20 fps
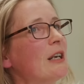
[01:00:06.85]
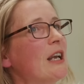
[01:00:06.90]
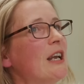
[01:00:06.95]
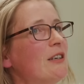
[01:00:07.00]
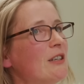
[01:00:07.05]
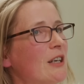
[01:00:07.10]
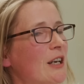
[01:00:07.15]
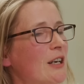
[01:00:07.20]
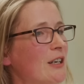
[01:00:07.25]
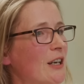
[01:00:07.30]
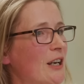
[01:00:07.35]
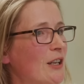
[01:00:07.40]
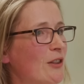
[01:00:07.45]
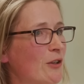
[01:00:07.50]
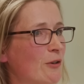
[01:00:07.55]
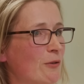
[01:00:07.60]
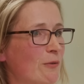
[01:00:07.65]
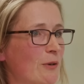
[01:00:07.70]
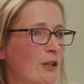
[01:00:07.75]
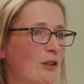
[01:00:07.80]
in, in,
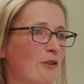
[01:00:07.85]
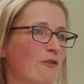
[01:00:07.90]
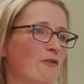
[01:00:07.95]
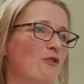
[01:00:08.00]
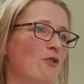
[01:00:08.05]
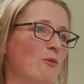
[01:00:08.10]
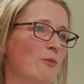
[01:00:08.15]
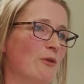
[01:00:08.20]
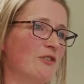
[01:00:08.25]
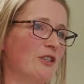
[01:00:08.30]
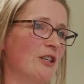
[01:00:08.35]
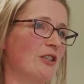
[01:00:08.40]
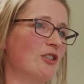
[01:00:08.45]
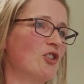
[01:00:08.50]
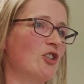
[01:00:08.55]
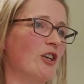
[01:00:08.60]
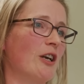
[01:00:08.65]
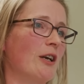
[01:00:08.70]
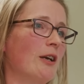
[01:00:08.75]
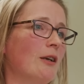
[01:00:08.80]
in the, in the form of
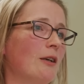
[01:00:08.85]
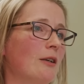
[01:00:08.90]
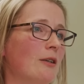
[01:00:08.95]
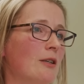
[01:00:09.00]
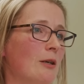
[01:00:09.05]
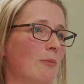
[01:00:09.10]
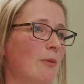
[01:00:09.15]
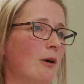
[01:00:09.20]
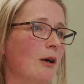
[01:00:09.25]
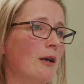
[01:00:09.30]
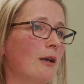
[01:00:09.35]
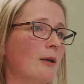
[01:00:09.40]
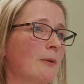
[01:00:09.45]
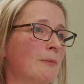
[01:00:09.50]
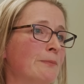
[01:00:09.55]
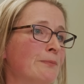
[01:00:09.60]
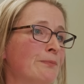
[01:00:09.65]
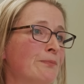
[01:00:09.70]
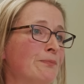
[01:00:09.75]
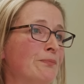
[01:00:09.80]
sense checking and debugging.
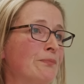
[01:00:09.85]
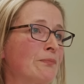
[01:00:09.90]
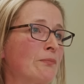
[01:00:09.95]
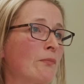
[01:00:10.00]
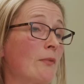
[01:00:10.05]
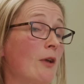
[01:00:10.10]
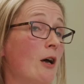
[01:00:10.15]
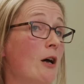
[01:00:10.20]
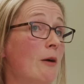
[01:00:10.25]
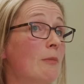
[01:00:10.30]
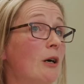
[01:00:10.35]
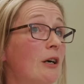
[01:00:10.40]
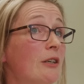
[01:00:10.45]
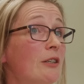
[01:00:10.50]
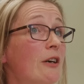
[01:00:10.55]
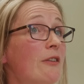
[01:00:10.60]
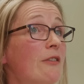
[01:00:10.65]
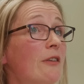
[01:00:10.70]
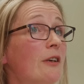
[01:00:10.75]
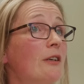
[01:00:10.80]
Um,
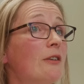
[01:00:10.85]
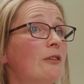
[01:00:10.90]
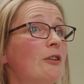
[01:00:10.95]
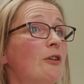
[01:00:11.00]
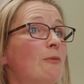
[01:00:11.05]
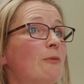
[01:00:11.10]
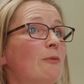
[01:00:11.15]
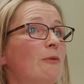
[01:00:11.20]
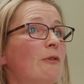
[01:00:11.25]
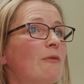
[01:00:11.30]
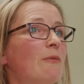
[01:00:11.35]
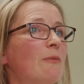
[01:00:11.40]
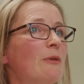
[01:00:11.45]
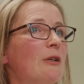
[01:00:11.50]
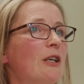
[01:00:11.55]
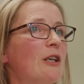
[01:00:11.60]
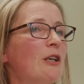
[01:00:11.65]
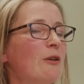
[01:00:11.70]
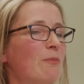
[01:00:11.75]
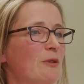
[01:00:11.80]
and I think the,
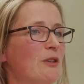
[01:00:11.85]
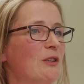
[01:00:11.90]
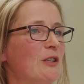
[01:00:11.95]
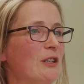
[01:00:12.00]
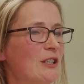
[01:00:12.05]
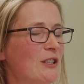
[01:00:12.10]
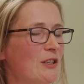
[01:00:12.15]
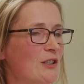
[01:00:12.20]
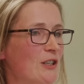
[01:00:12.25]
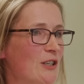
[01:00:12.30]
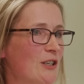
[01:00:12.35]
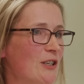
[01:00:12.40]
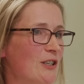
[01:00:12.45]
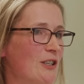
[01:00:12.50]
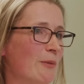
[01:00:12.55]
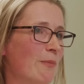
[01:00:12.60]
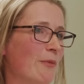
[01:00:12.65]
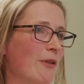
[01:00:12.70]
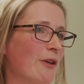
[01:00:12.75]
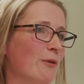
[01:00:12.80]
this is, this is
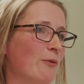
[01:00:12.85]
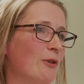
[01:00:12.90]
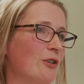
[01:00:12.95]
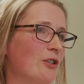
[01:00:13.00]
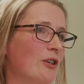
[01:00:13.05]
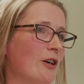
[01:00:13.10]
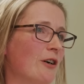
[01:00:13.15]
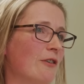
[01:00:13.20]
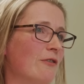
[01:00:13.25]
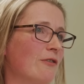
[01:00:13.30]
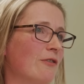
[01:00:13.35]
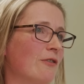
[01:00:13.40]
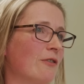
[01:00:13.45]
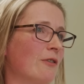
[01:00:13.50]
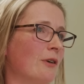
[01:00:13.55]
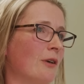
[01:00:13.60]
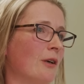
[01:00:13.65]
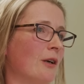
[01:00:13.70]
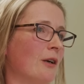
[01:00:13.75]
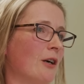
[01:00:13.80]
something which I've,
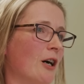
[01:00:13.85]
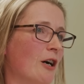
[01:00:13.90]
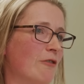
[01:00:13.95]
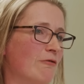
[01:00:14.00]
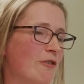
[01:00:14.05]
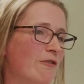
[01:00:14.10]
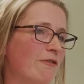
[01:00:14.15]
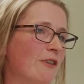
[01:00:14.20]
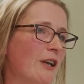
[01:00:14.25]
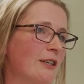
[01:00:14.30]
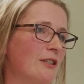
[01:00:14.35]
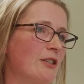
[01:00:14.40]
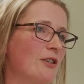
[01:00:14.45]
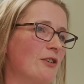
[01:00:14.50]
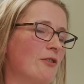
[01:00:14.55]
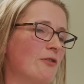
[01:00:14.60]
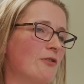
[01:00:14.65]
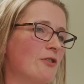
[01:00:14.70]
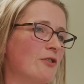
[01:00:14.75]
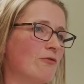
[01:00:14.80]
I've
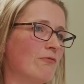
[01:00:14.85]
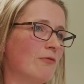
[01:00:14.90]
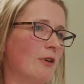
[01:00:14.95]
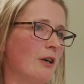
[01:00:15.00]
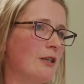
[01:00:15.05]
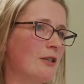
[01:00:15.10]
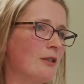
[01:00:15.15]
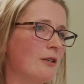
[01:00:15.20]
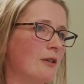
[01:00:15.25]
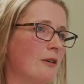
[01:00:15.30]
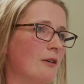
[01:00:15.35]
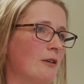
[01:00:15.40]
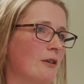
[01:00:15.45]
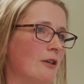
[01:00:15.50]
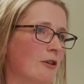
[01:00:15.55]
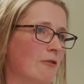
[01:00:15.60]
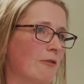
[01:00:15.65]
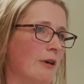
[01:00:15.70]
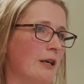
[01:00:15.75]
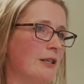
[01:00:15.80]
reflected on as a writer
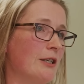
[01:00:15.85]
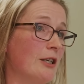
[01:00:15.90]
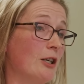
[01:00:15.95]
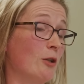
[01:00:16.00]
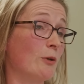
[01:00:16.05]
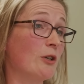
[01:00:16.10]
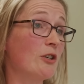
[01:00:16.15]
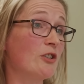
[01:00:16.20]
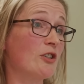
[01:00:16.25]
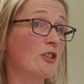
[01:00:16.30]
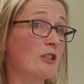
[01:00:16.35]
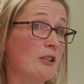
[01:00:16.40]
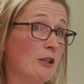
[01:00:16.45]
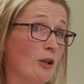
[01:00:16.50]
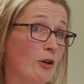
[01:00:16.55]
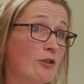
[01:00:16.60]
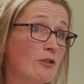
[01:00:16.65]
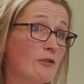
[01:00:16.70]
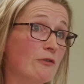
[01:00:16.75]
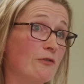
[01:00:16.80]
a great deal because there's a
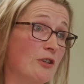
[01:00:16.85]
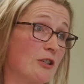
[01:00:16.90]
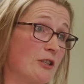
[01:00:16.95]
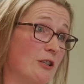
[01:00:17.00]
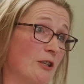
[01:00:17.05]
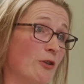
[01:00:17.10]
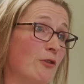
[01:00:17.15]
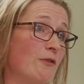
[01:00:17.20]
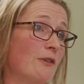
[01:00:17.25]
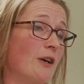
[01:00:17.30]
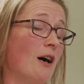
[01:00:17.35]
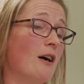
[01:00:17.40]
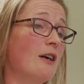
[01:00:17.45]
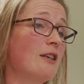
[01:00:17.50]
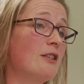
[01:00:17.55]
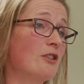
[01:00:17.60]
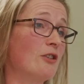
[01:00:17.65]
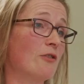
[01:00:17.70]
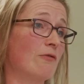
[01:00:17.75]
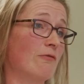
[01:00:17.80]
lot of there's a lot of
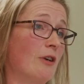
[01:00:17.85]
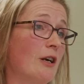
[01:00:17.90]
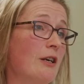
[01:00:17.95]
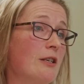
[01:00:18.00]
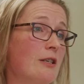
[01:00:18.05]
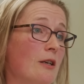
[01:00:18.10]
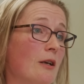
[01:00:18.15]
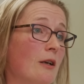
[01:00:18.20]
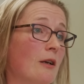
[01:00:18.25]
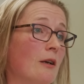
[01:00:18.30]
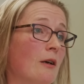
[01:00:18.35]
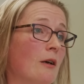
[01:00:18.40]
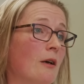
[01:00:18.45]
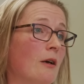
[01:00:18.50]
kinds of writing